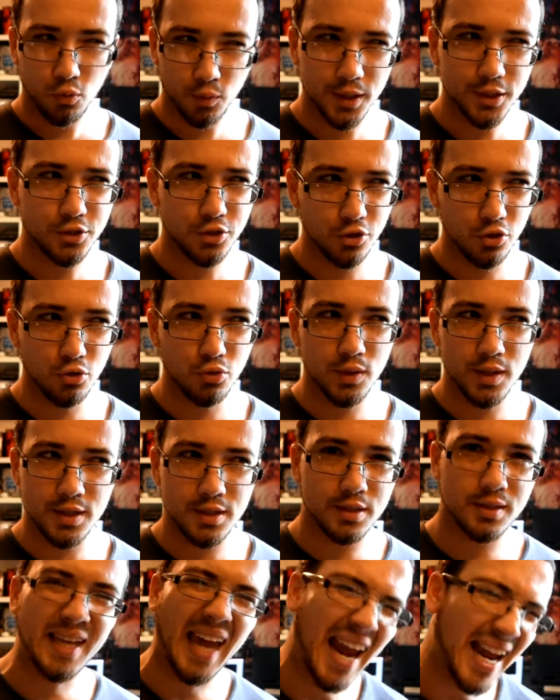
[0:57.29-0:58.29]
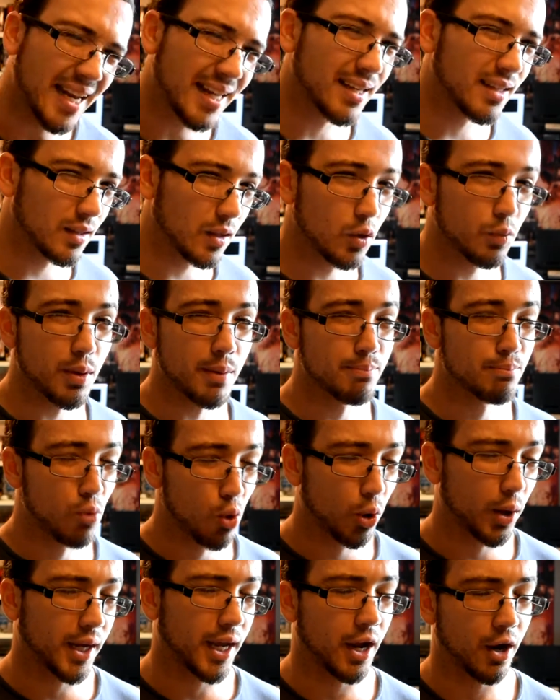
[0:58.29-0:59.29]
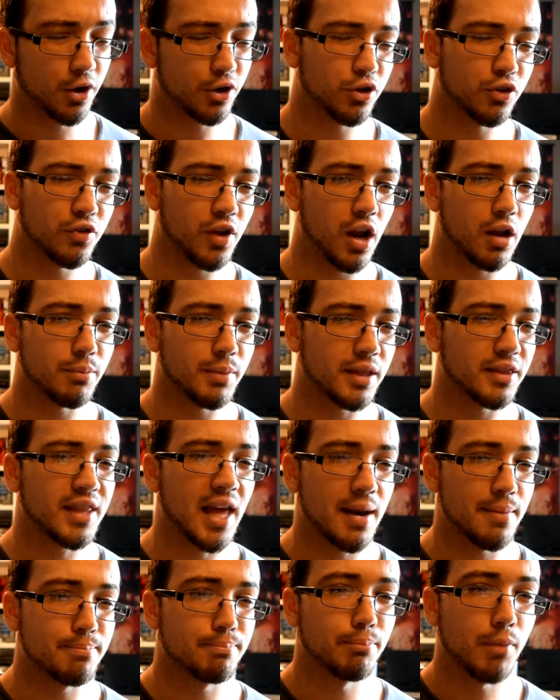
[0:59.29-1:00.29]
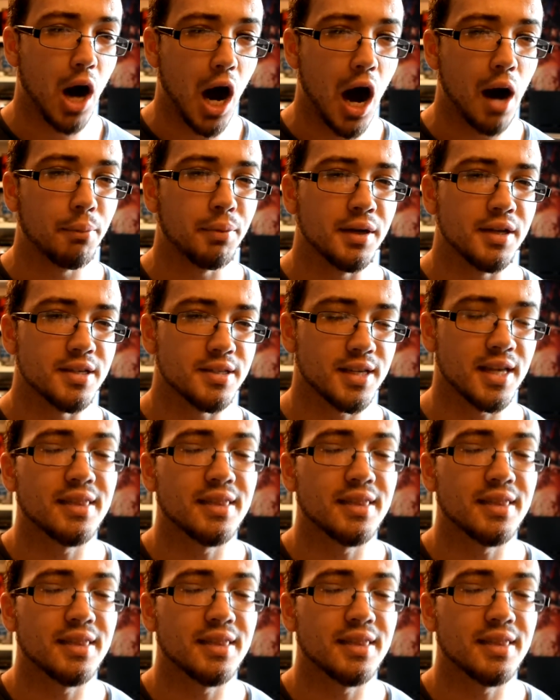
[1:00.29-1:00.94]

Ritsu is gaining a little bit more character development than Mob is,